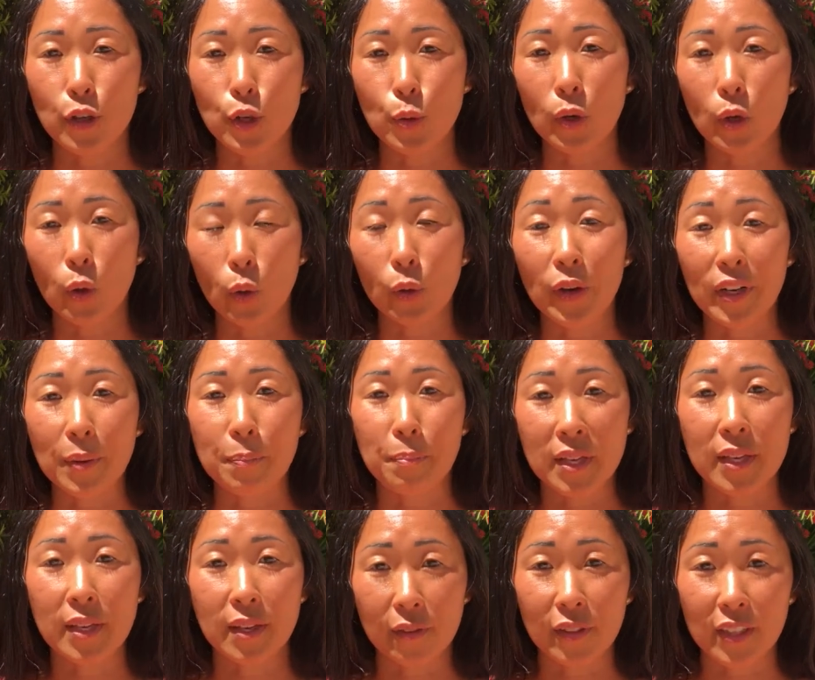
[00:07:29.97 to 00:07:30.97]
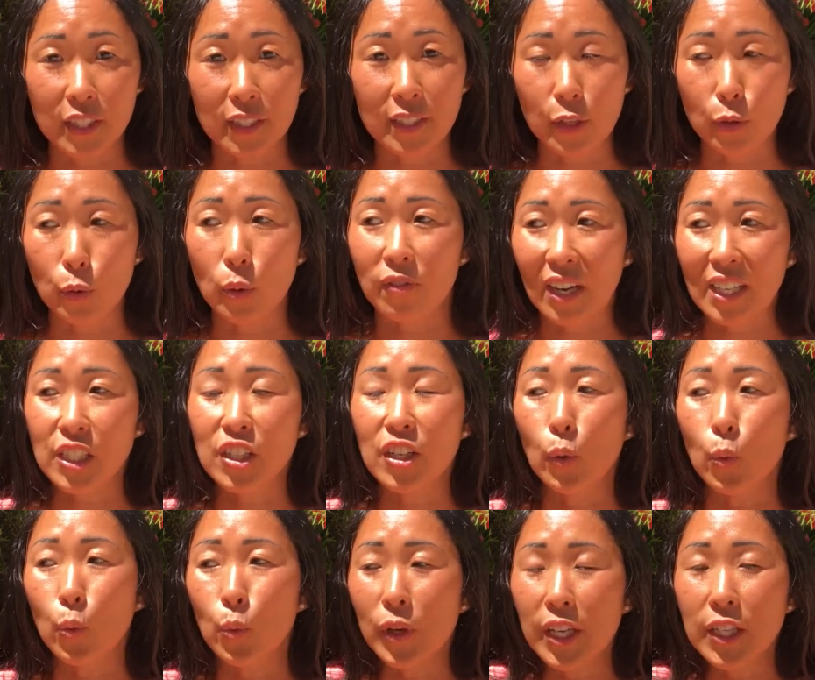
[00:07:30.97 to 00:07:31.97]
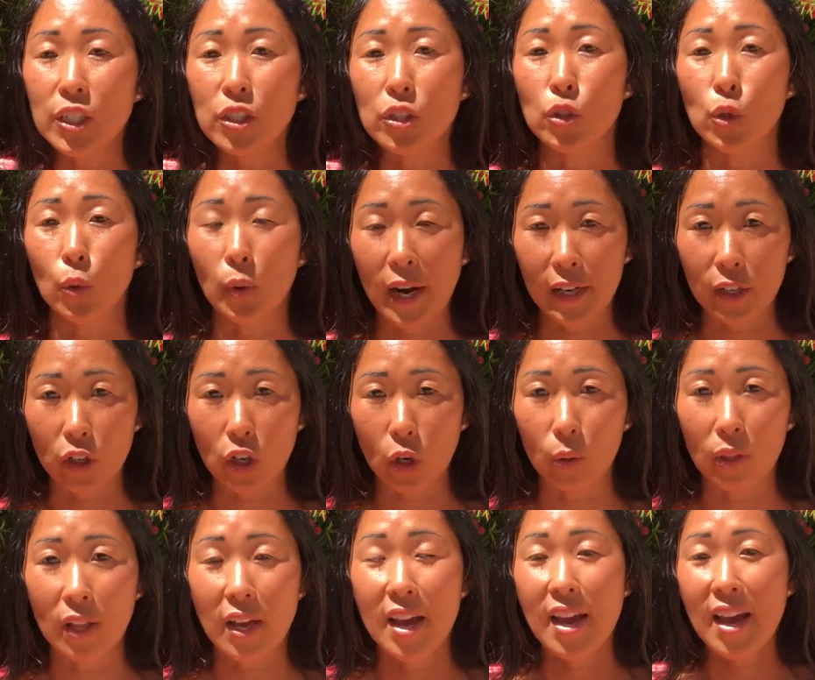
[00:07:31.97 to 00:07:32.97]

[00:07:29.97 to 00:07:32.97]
You will already be in this state. You have actually reached your end goal.